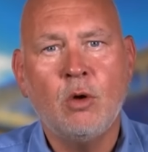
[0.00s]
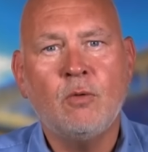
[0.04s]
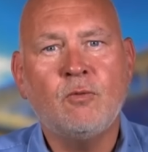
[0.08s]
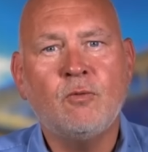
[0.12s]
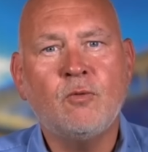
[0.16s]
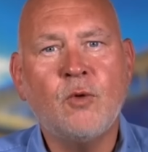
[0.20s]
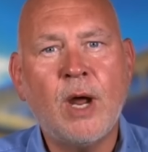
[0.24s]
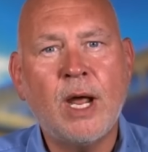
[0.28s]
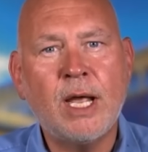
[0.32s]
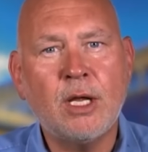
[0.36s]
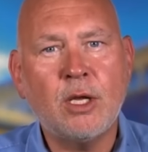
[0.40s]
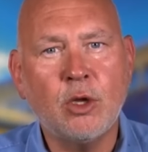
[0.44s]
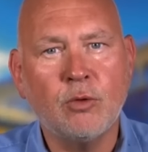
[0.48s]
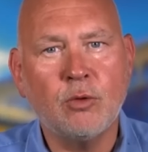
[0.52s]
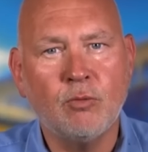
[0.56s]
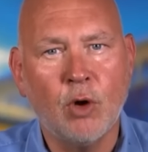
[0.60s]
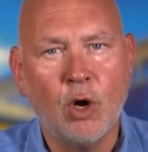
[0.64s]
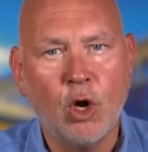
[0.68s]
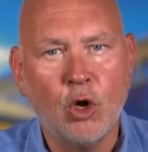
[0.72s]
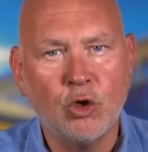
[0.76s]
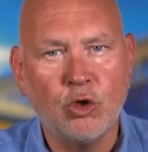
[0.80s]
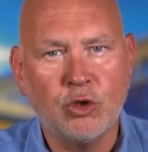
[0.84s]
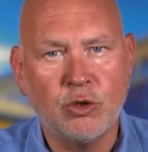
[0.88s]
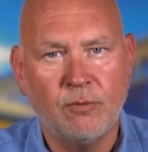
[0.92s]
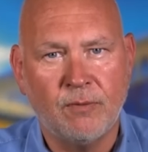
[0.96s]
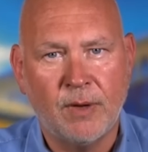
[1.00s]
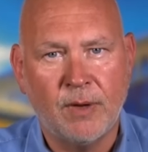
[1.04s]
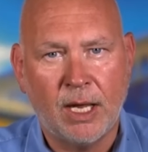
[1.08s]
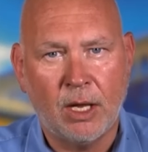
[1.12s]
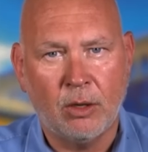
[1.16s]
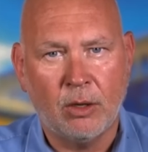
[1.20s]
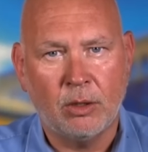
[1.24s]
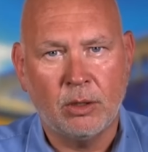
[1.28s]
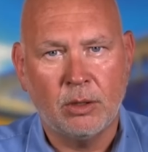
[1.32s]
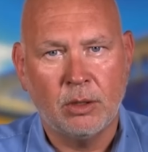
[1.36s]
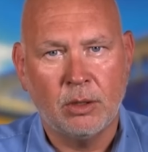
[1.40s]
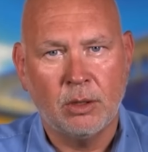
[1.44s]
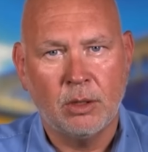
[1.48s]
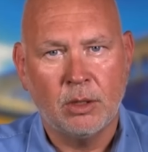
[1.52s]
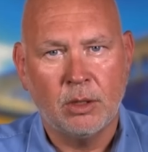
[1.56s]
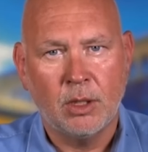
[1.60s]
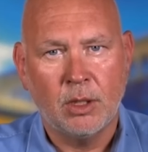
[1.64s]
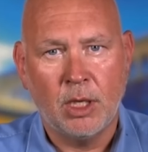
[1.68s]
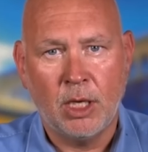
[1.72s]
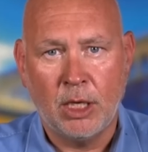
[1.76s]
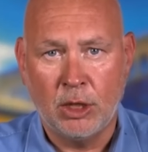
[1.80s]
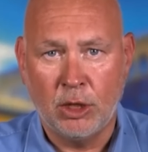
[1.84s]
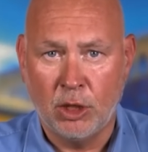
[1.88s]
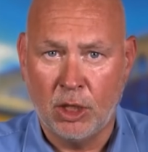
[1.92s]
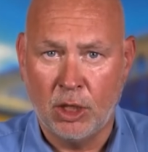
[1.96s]
Franklin Roosevelt
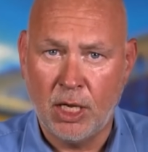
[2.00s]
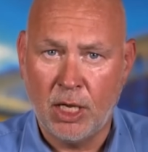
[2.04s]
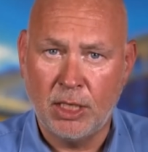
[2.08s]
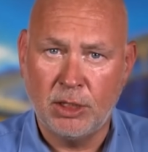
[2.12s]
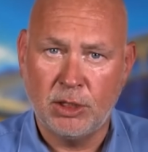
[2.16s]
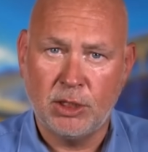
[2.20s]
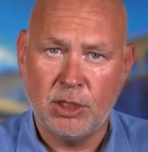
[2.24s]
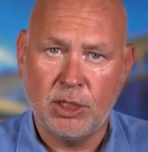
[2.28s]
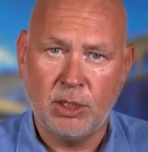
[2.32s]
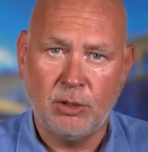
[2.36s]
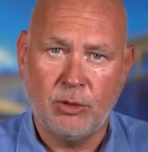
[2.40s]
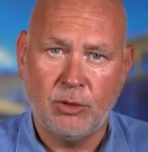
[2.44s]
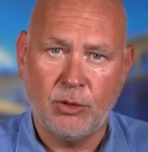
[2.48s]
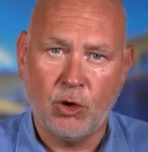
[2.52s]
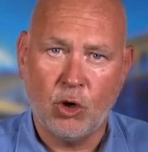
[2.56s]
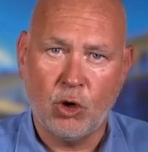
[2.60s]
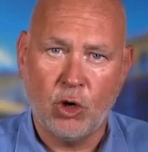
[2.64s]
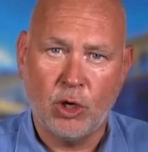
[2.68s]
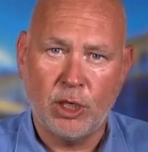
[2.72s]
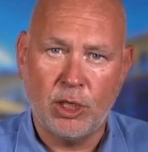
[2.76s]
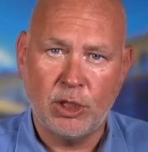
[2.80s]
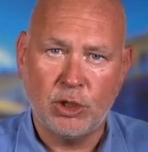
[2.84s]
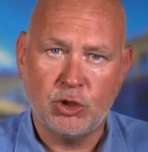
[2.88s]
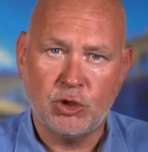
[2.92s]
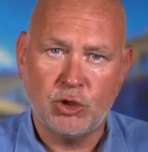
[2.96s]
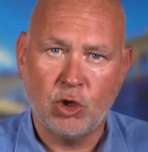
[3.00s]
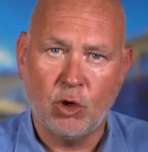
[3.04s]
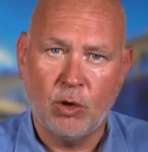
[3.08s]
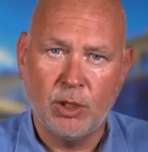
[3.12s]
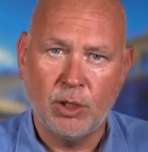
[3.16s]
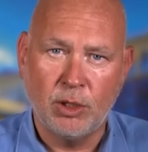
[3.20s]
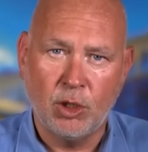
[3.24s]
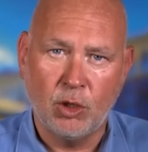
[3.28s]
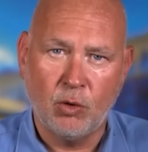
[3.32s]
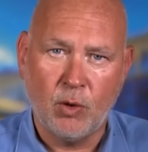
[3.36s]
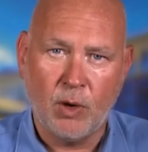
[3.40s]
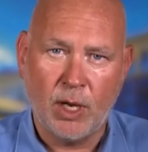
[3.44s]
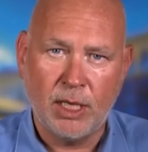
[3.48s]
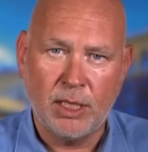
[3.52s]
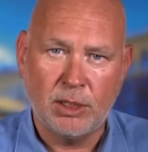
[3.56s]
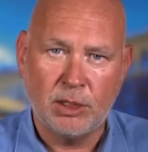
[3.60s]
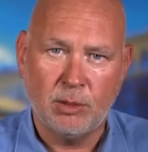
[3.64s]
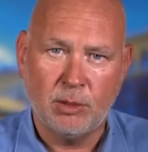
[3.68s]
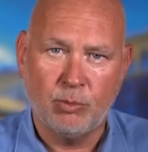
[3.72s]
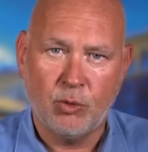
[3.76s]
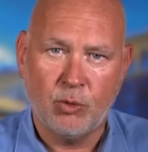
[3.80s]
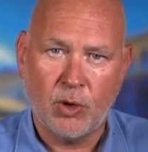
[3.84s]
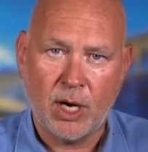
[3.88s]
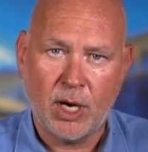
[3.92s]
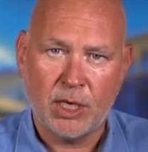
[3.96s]
in the 1930s during the Great
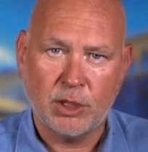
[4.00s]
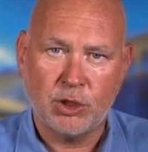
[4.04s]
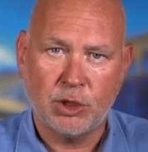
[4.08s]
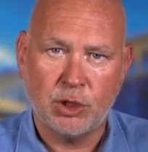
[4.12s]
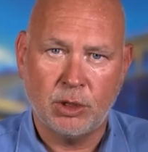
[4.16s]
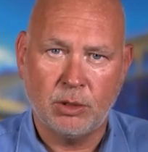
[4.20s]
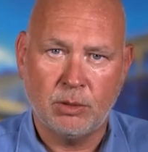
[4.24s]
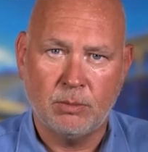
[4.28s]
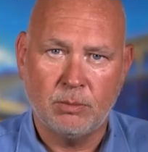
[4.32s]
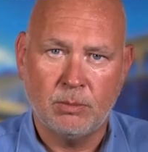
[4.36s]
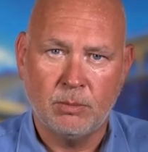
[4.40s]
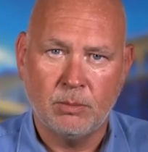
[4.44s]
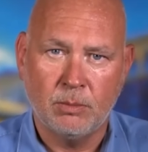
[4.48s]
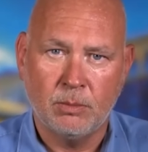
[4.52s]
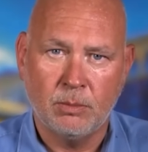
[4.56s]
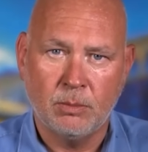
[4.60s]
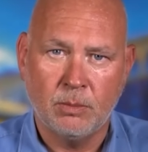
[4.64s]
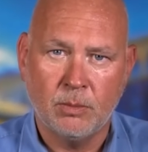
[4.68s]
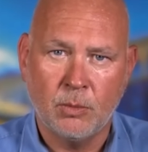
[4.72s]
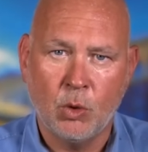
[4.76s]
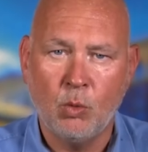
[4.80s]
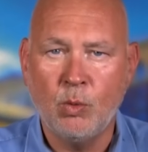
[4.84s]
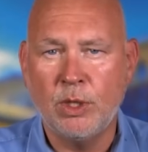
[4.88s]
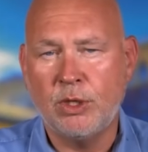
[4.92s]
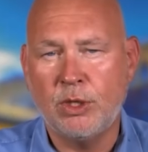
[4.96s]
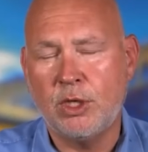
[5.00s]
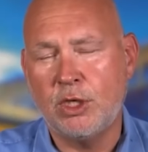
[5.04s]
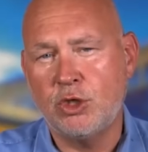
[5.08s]
Depression with